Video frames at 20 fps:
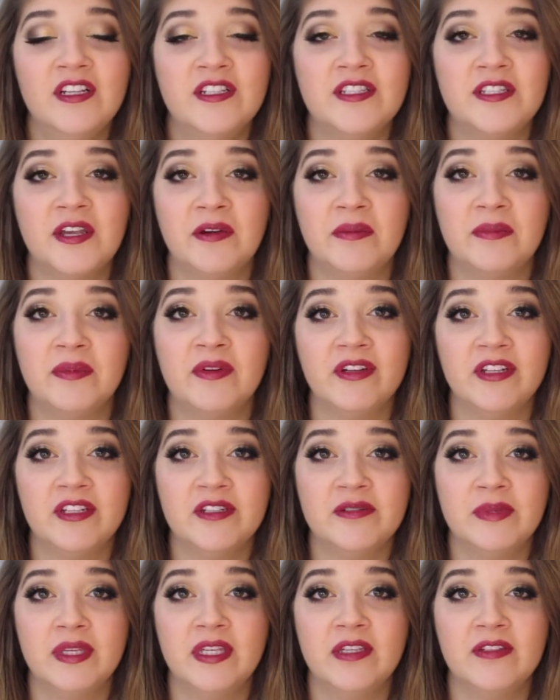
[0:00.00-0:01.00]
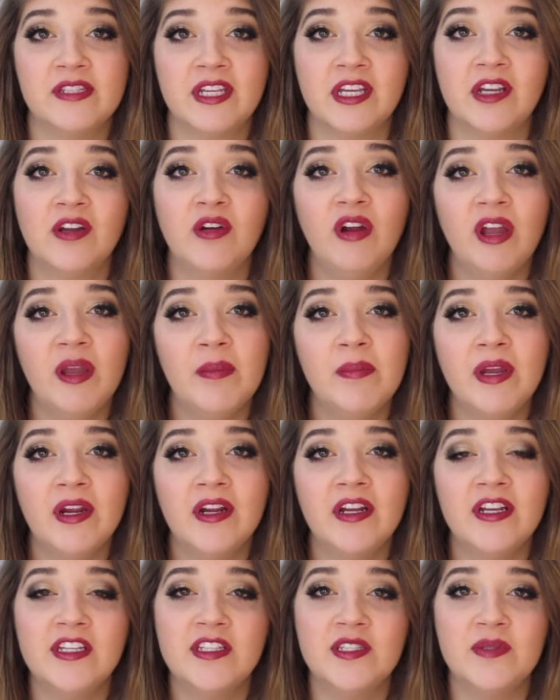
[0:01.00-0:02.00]
So I'm going to be using
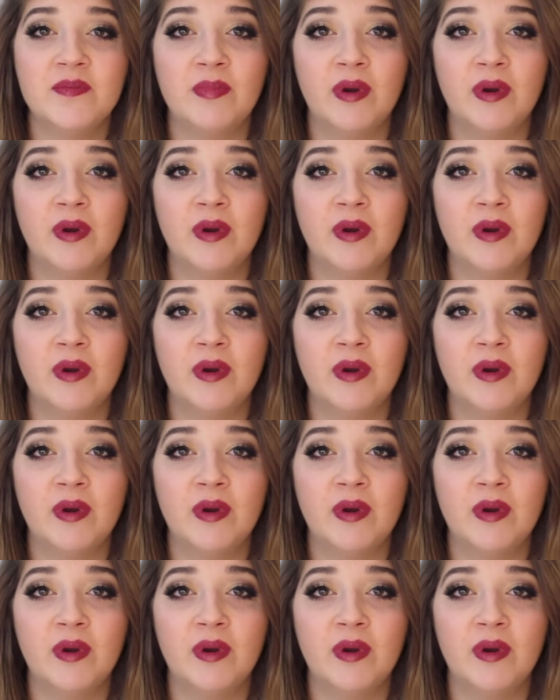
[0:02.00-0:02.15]
cranberries,